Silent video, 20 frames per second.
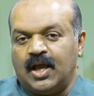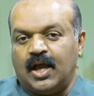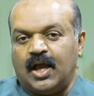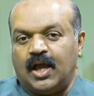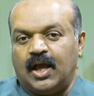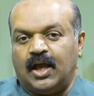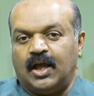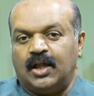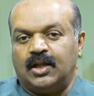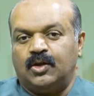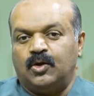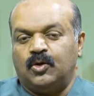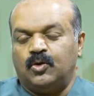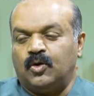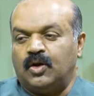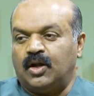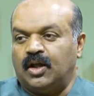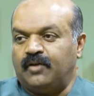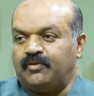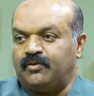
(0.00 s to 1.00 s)
and you
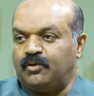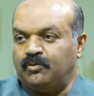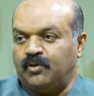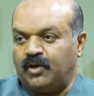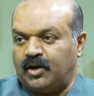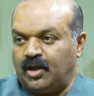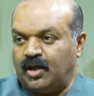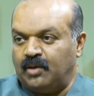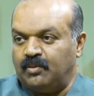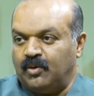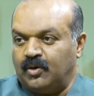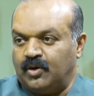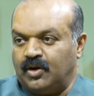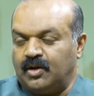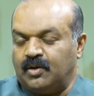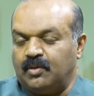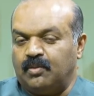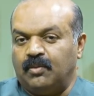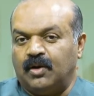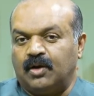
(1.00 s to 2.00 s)
don't have to worry about
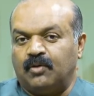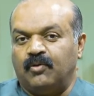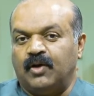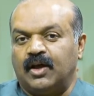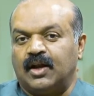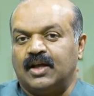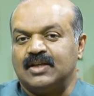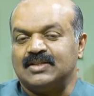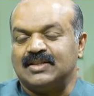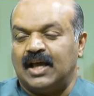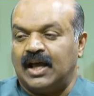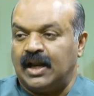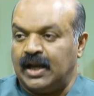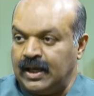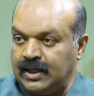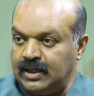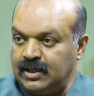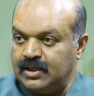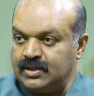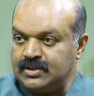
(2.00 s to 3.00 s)
it. But whereas
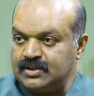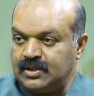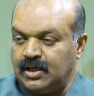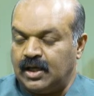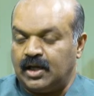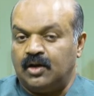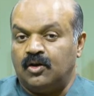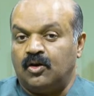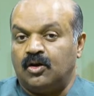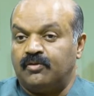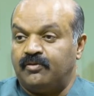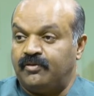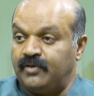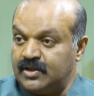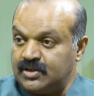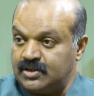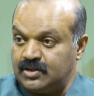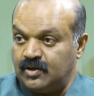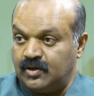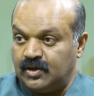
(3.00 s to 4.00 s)
aligners are not
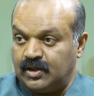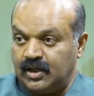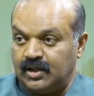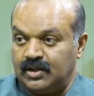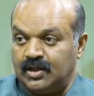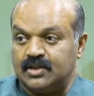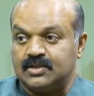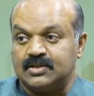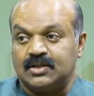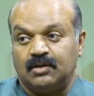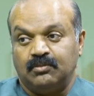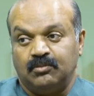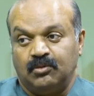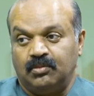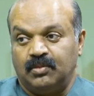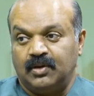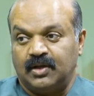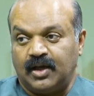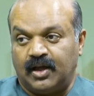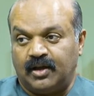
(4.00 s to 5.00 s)
fixed to your teeth, it's
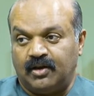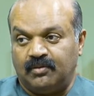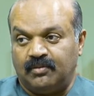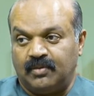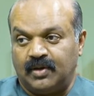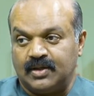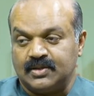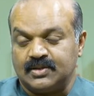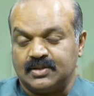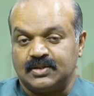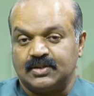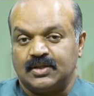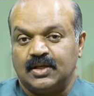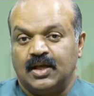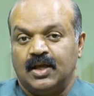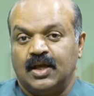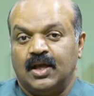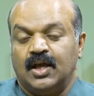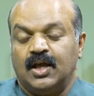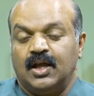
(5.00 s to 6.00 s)
removable kind of braces.
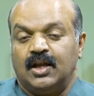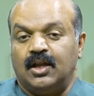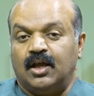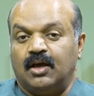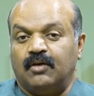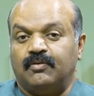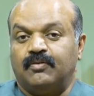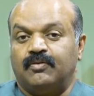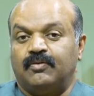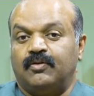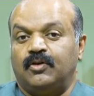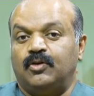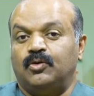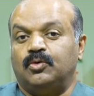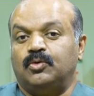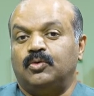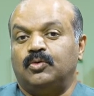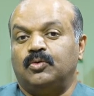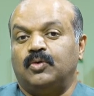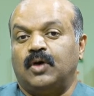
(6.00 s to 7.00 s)
Now, if
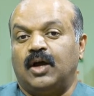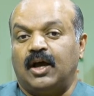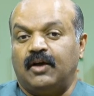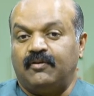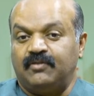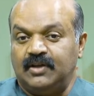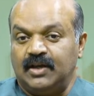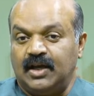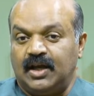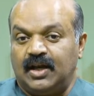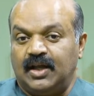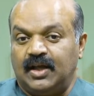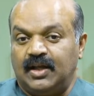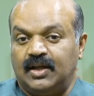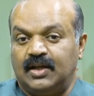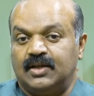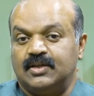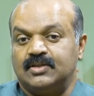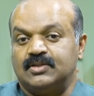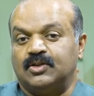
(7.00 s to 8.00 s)
you have the
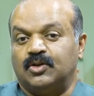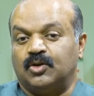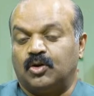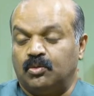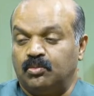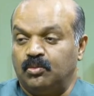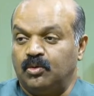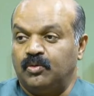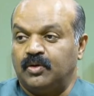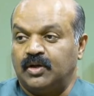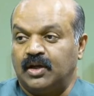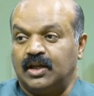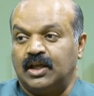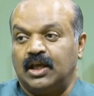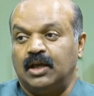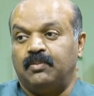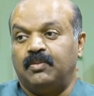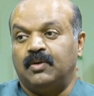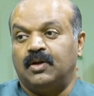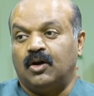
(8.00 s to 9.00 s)
aligners, you remove it and
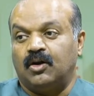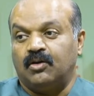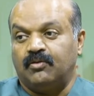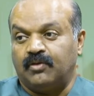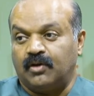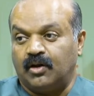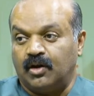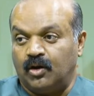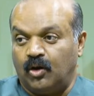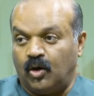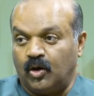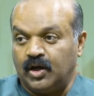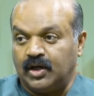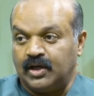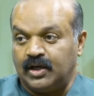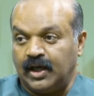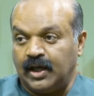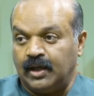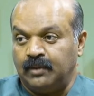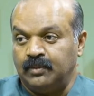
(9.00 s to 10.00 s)
keep it out for a longer
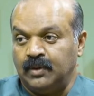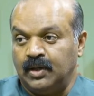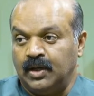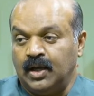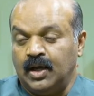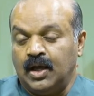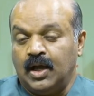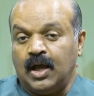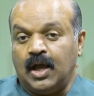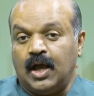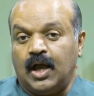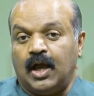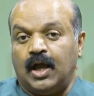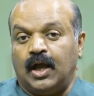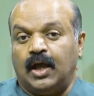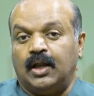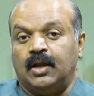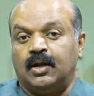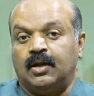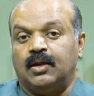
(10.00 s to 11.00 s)
time,
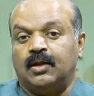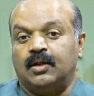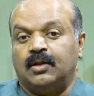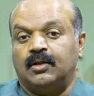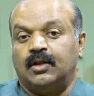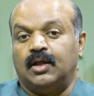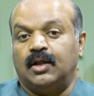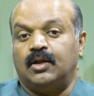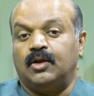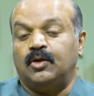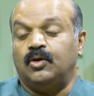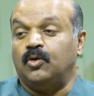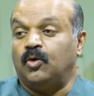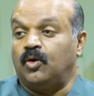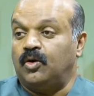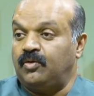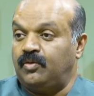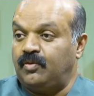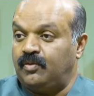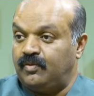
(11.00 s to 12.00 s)
and then
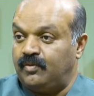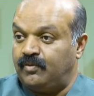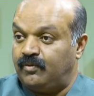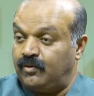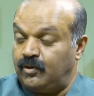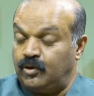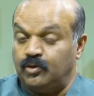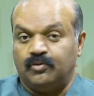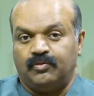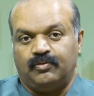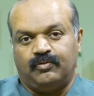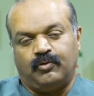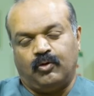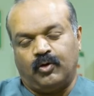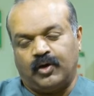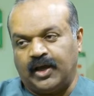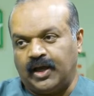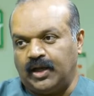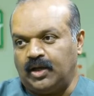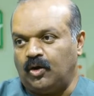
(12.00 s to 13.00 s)
you
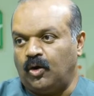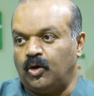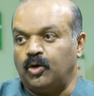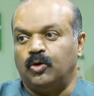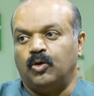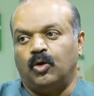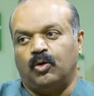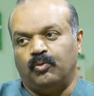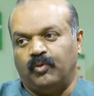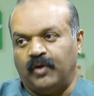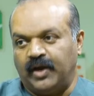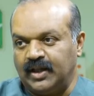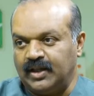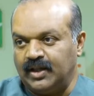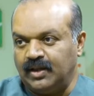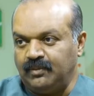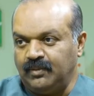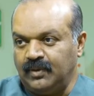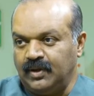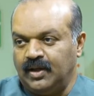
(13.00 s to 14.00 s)
forget or you don't wear
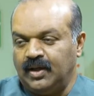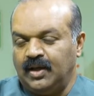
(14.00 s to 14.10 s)
them